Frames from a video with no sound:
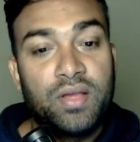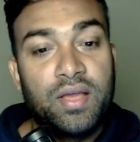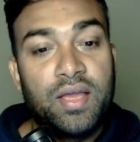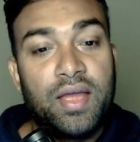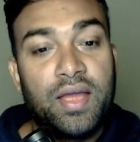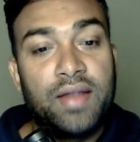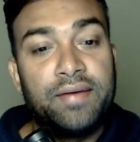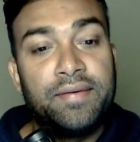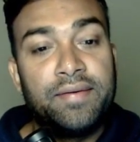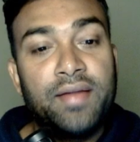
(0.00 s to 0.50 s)

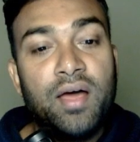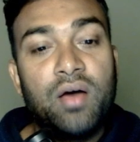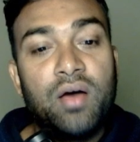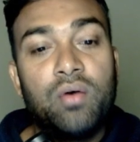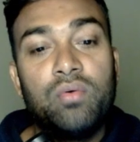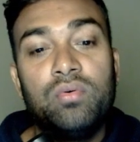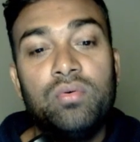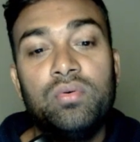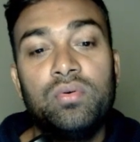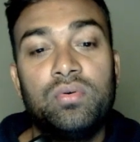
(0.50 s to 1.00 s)
And
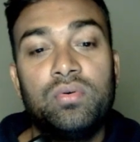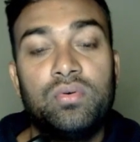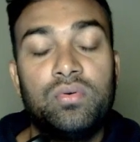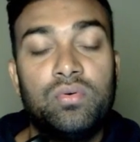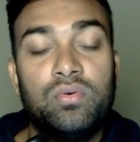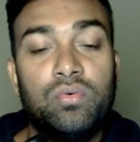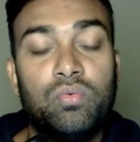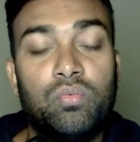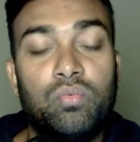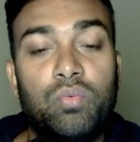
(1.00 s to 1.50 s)
now
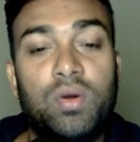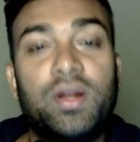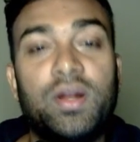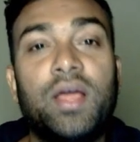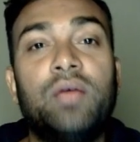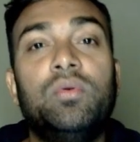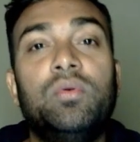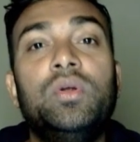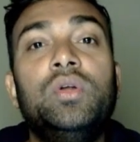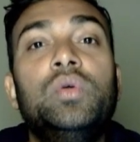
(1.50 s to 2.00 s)
what
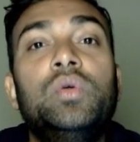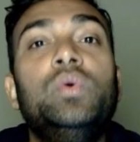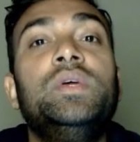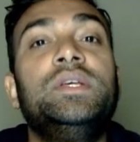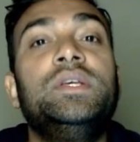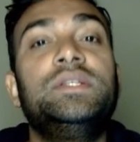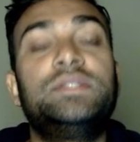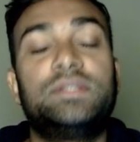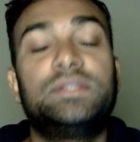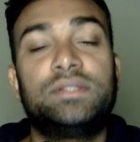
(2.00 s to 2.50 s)
I will do
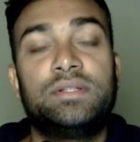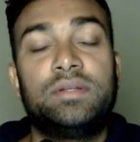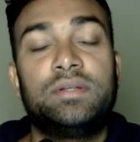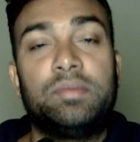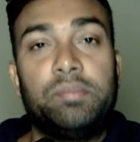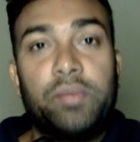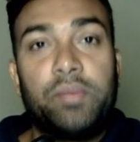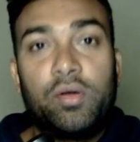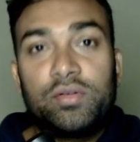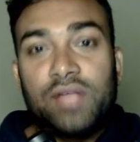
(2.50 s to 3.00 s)
is,
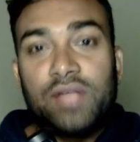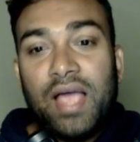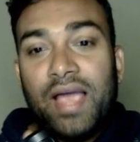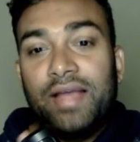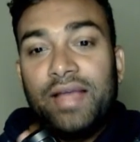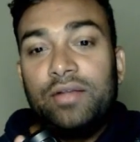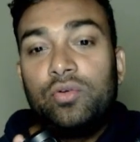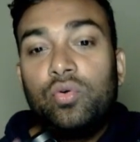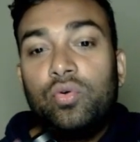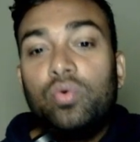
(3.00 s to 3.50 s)
because
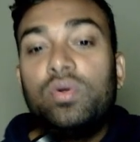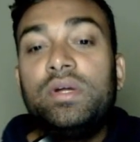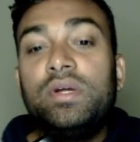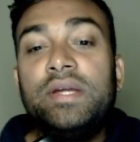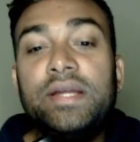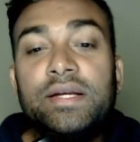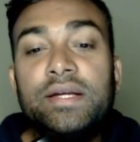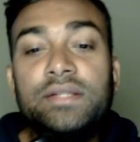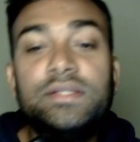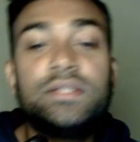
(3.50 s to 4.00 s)
I don't
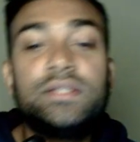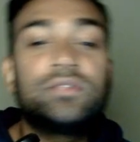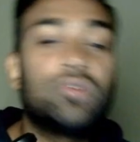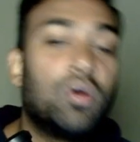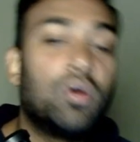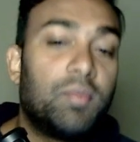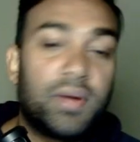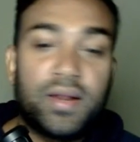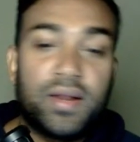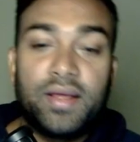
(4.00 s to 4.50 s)
need this
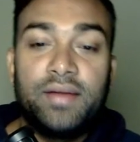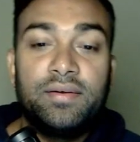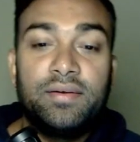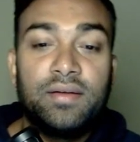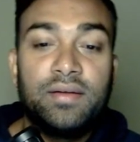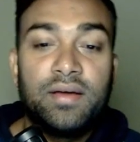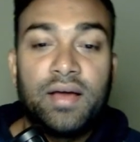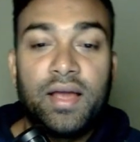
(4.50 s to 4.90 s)
comma, right?